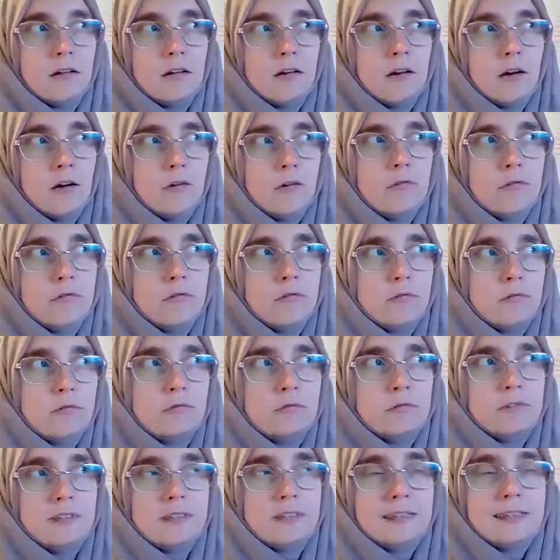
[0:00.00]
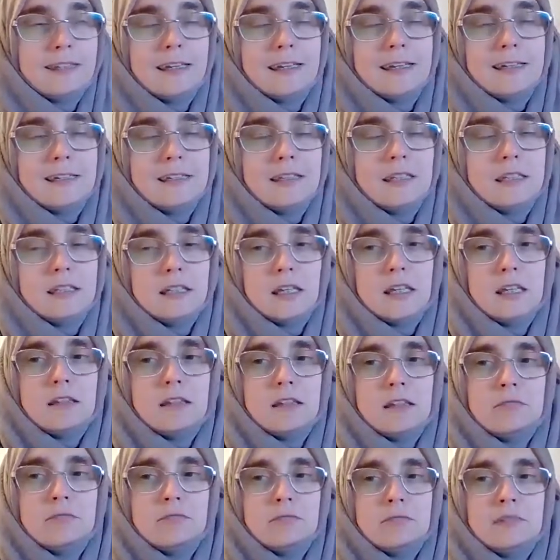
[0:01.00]
go through
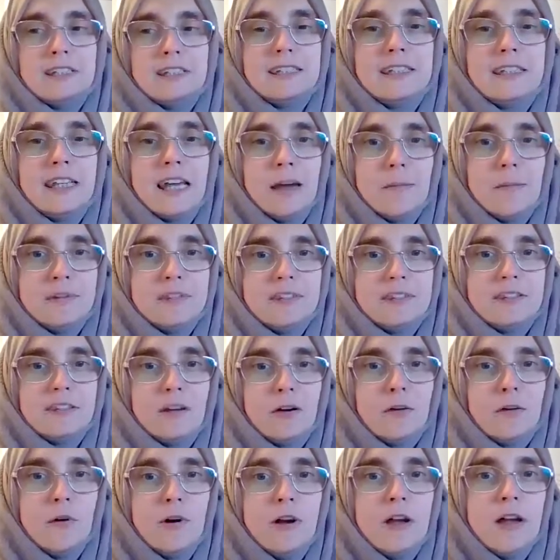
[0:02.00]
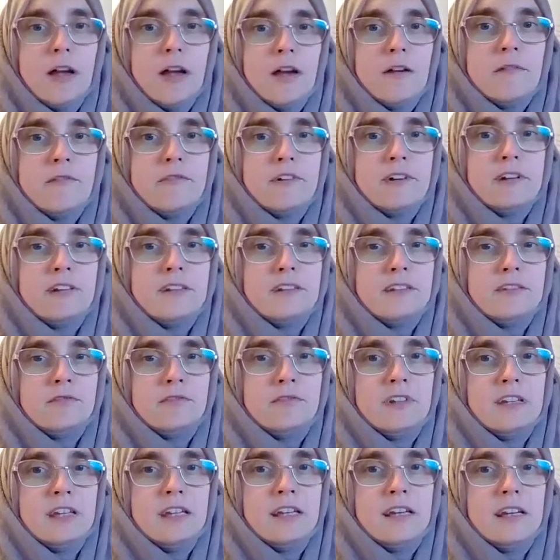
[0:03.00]
certain steps. So first
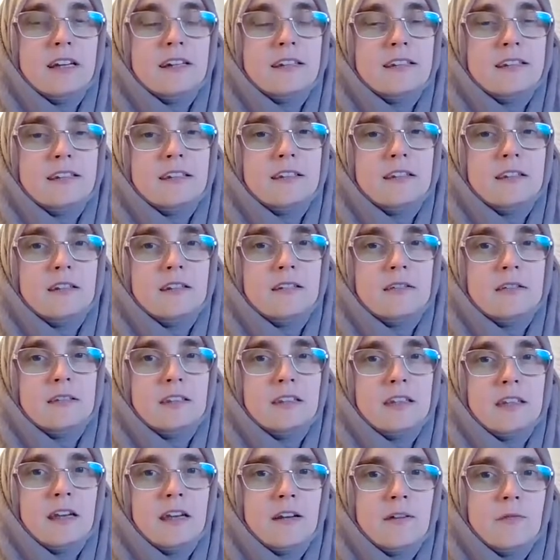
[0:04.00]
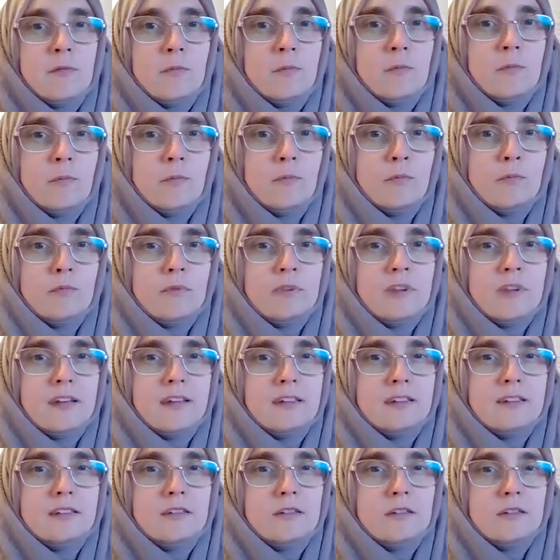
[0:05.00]
realize
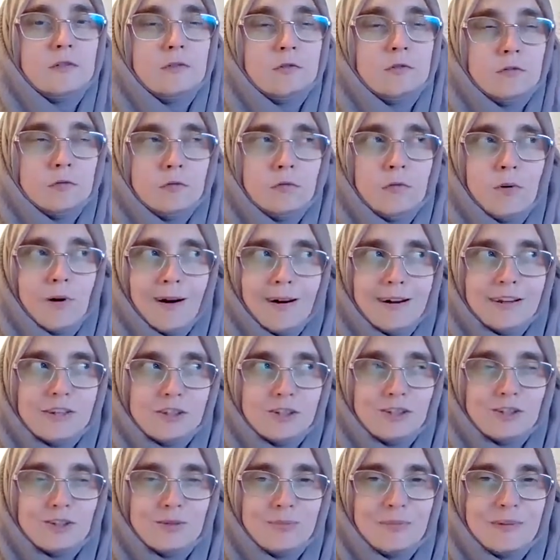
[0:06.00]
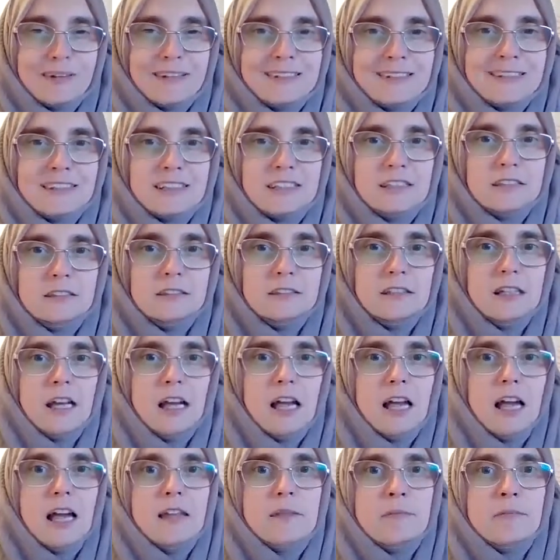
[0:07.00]
that you are judgmental,
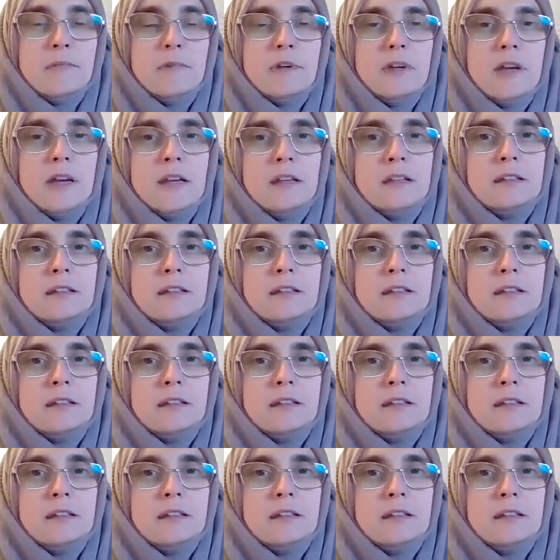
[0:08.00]
and